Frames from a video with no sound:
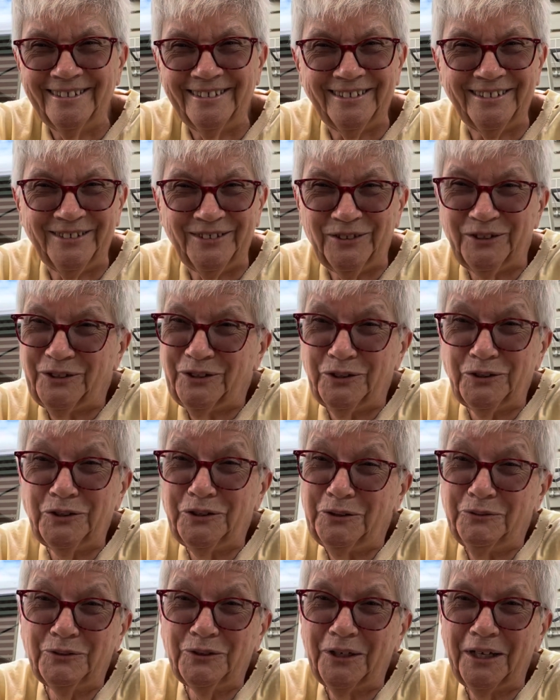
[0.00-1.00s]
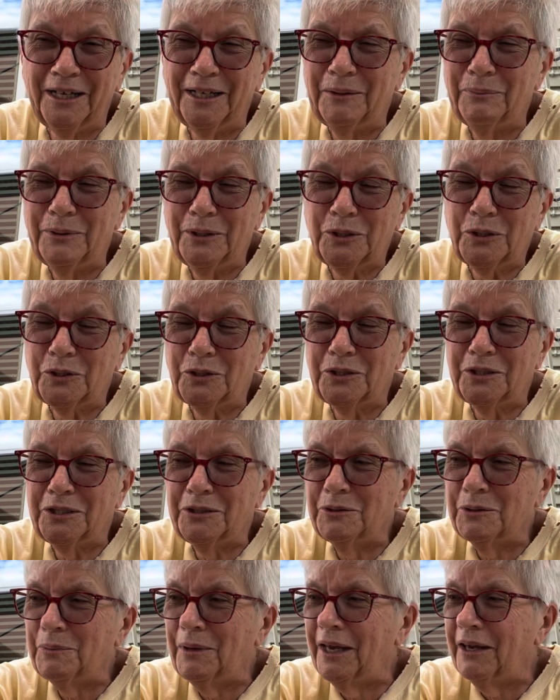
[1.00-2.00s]
so she was looking at the pictures and she
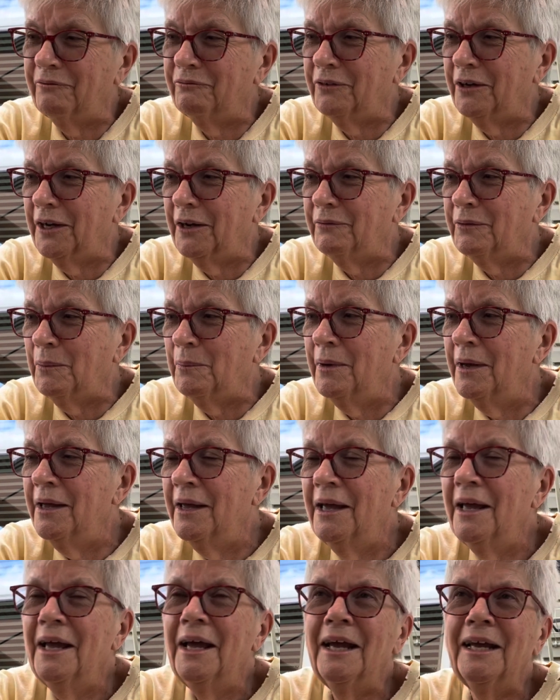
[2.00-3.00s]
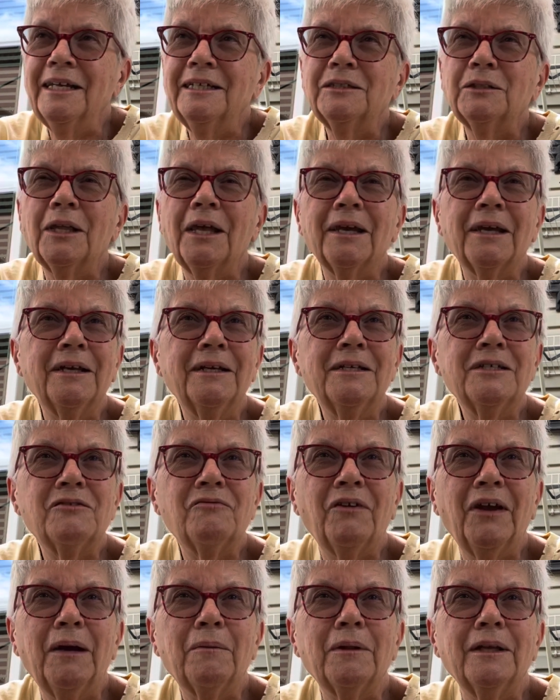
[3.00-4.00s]
was making fun of him. He's like in his
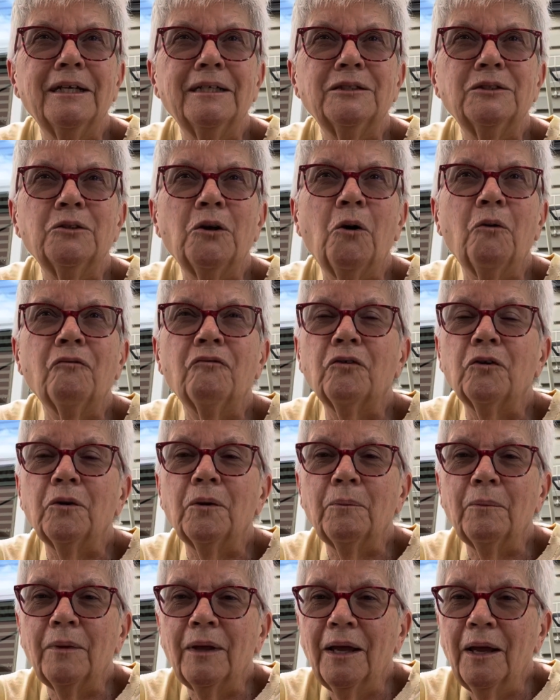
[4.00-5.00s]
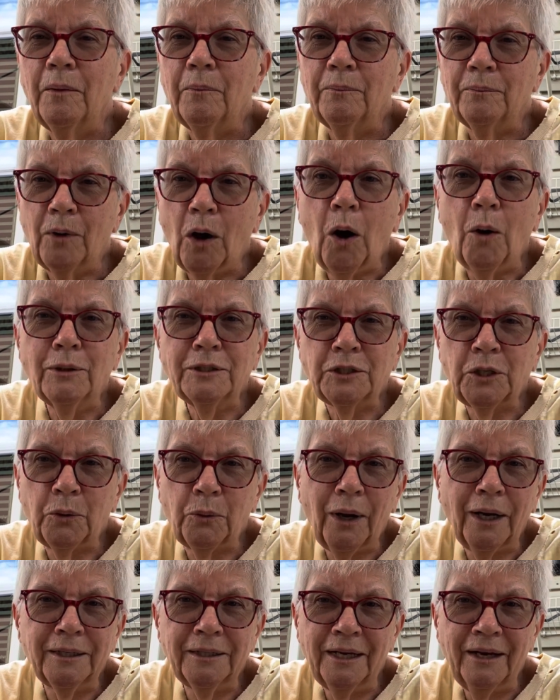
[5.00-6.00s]
family, he's known for always
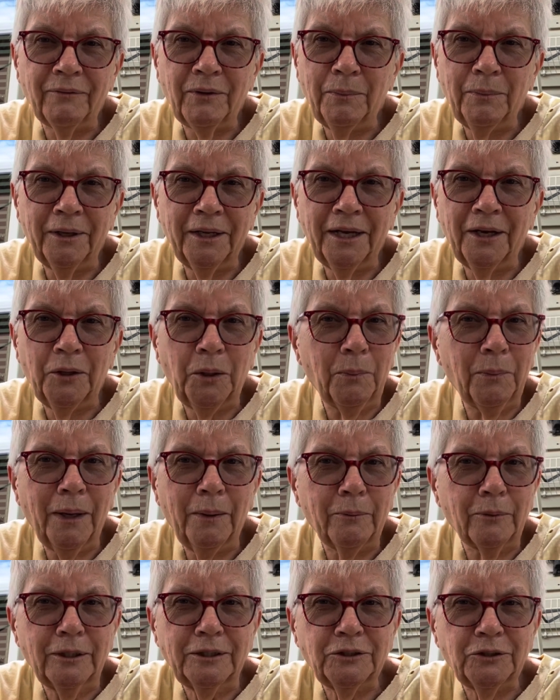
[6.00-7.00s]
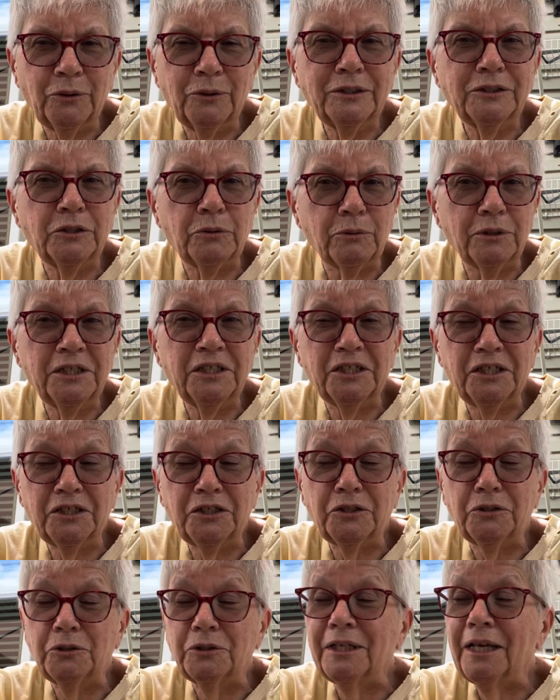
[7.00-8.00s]
correcting everybody on their memories. So his three
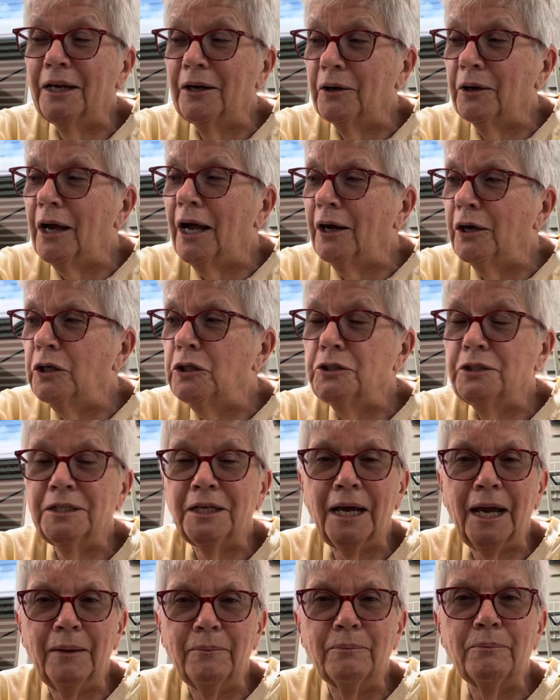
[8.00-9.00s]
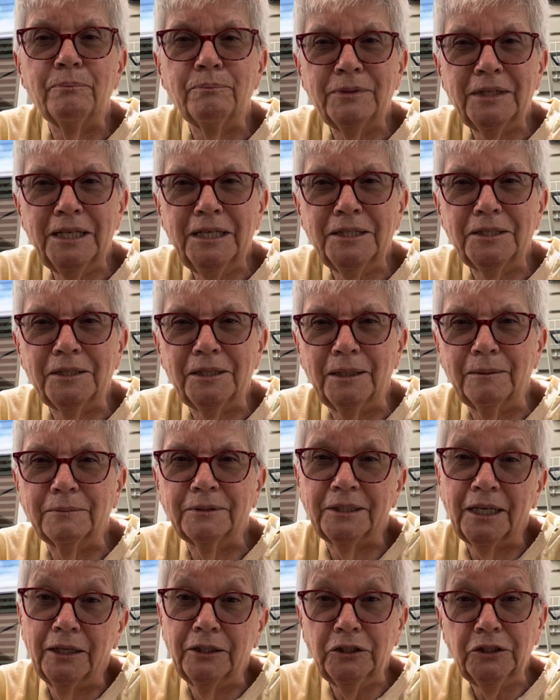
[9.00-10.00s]
sisters had a, a good time teasing him,
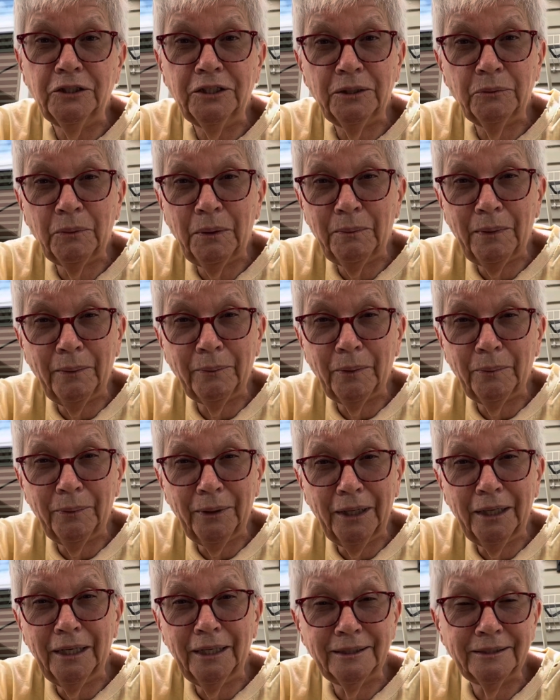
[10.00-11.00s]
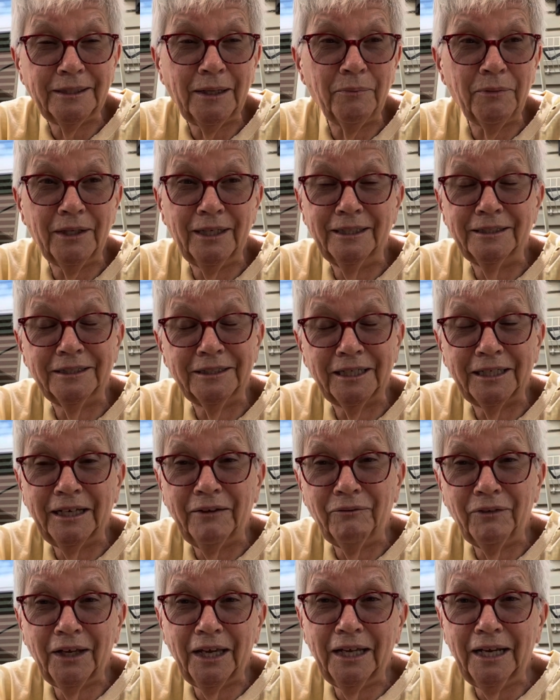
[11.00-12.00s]
saying, you didn't remember being in something as
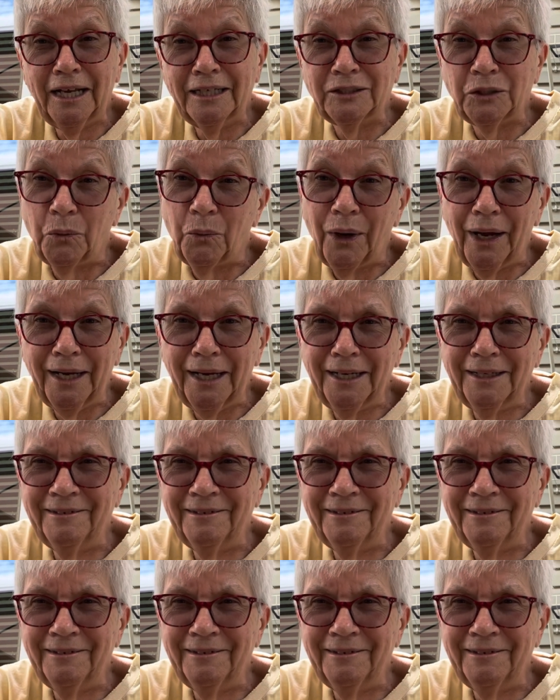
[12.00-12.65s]
significant as a wedding?